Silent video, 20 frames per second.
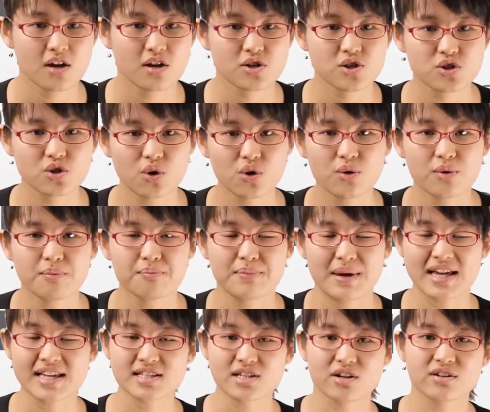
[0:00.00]
So
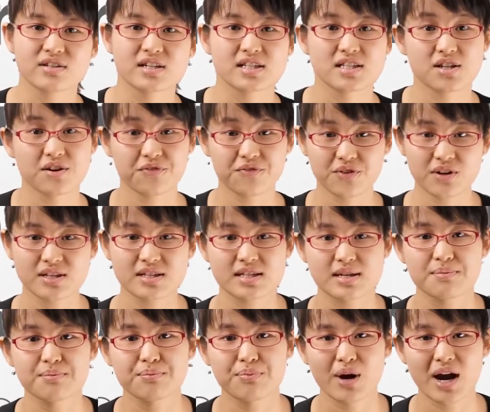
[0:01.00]
based on this difference
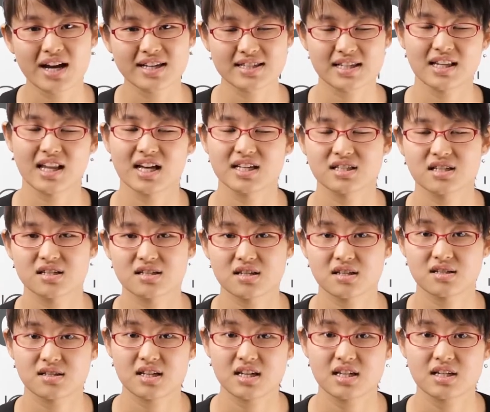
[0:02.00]
in price
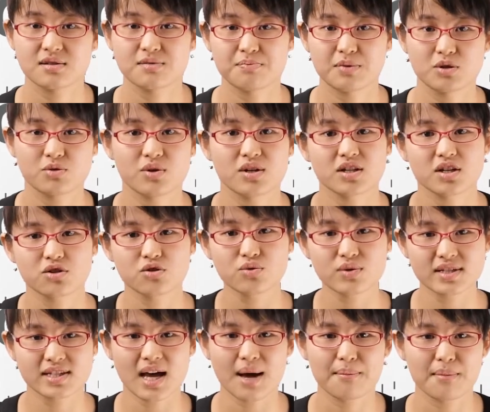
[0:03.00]
elasticities between the two
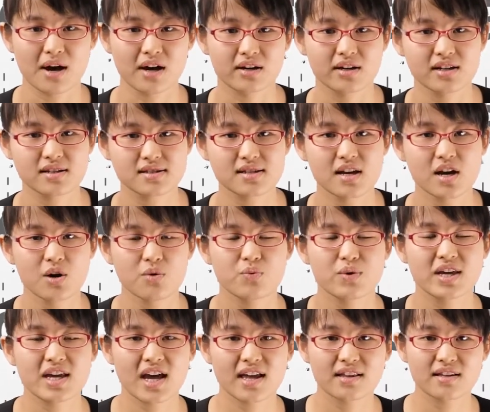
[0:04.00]
sub-markets,
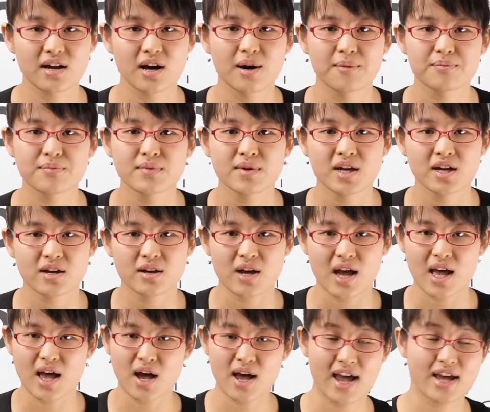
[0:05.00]
we can
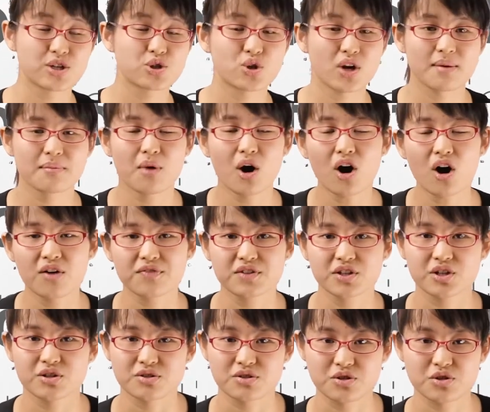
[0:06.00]
extract more of
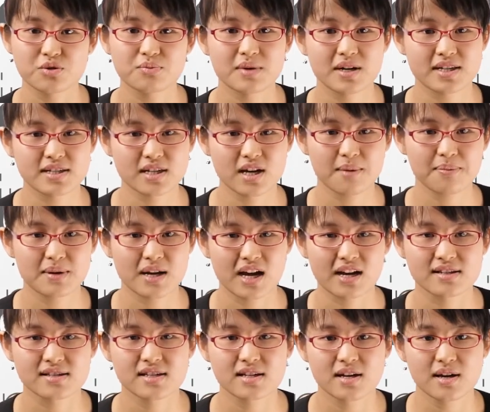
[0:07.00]
the consumer
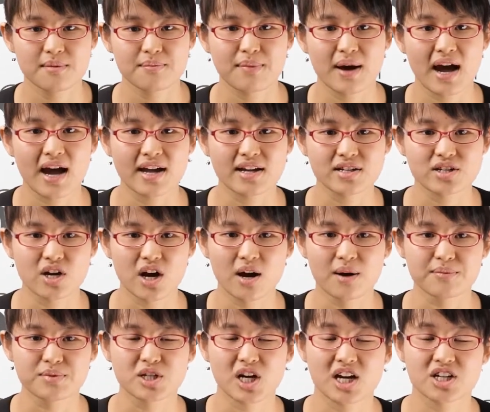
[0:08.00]
surplus by
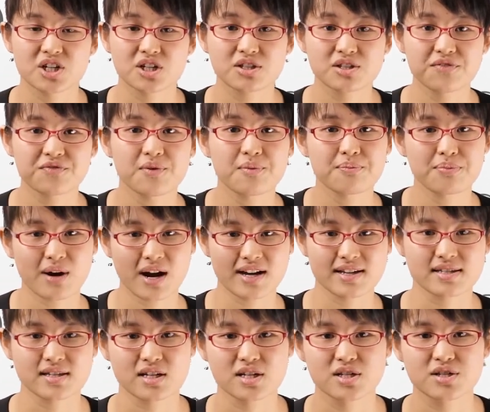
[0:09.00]
charging different
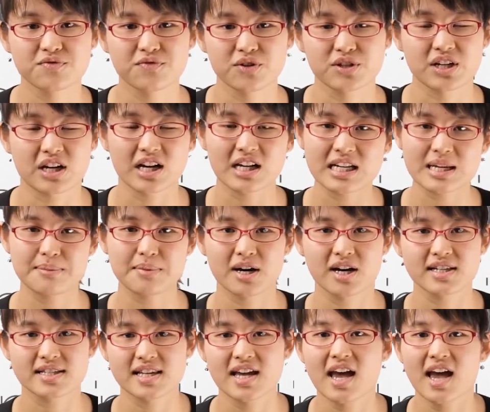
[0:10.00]
prices for the early
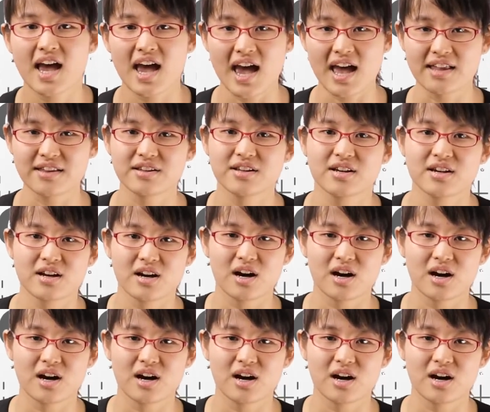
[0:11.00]
birds and